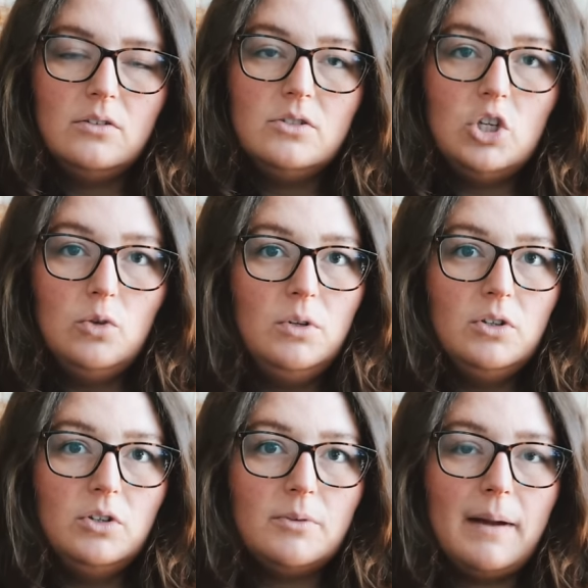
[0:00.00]

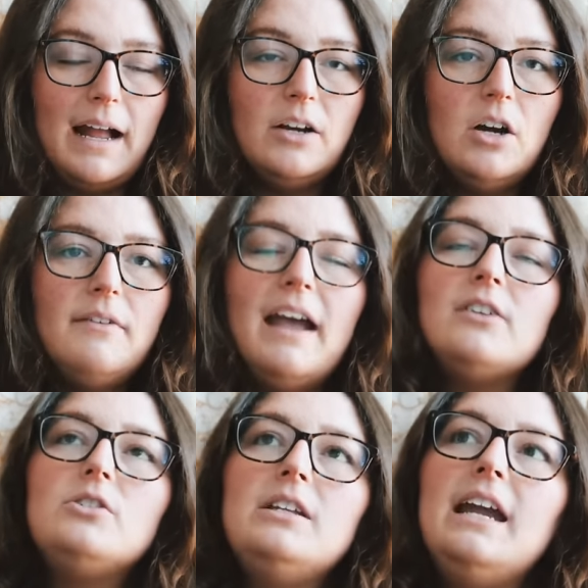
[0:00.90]
tubular bind off.
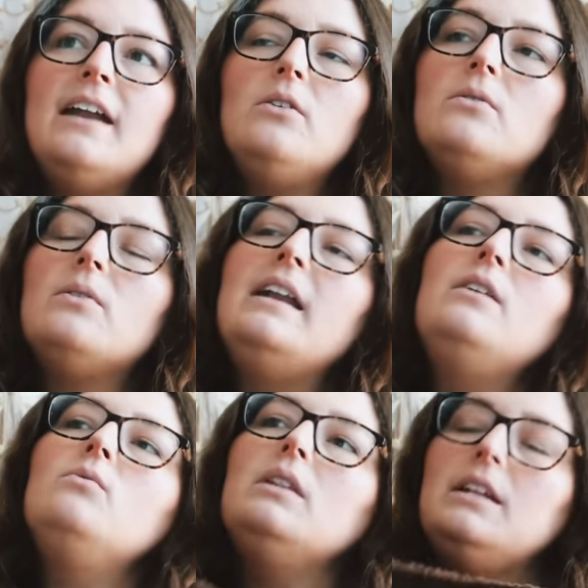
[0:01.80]
Actually, I
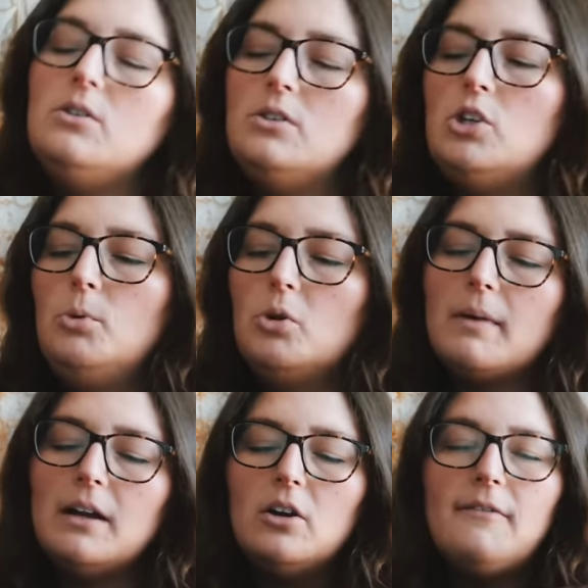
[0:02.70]
didn't really do a tubular
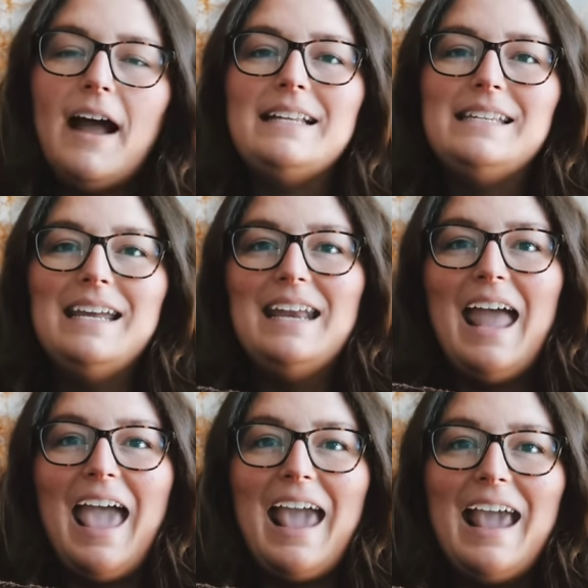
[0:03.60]
bind off. I did
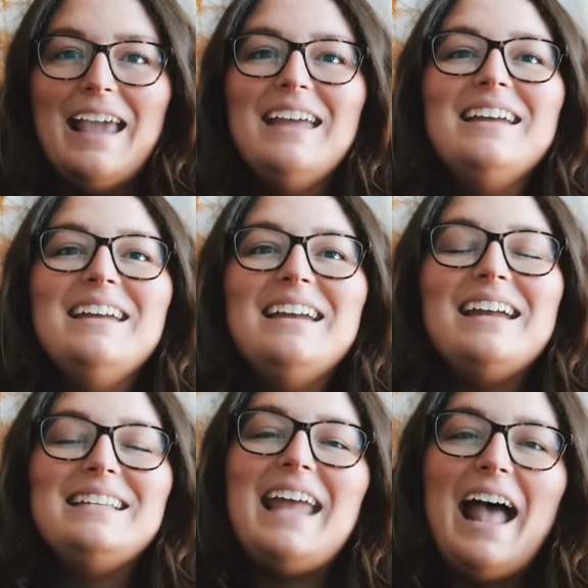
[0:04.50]
a
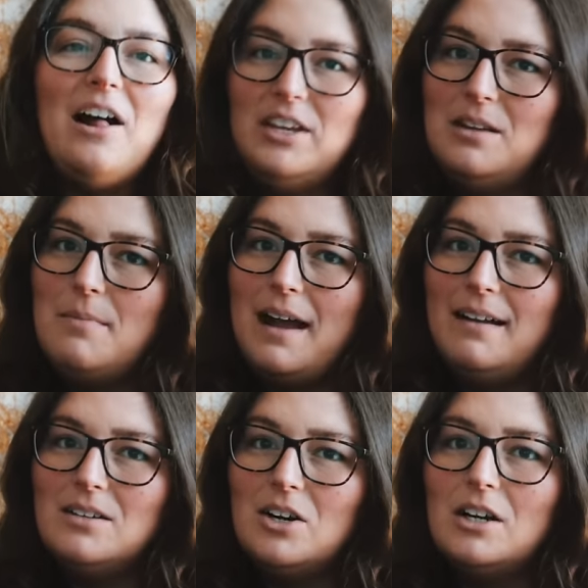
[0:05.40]
Italian
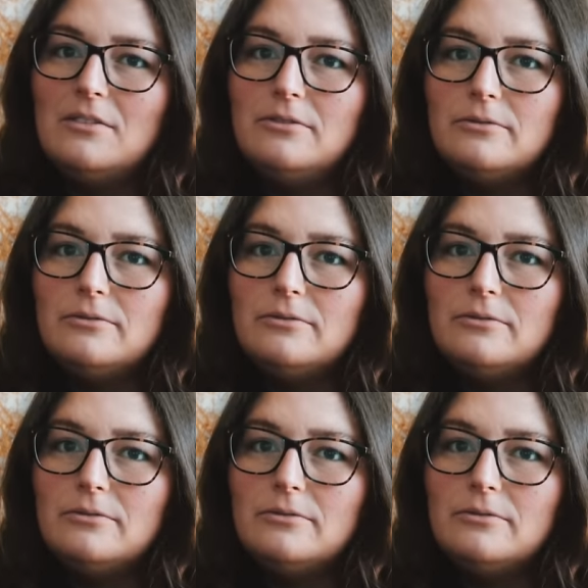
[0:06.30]
bind off.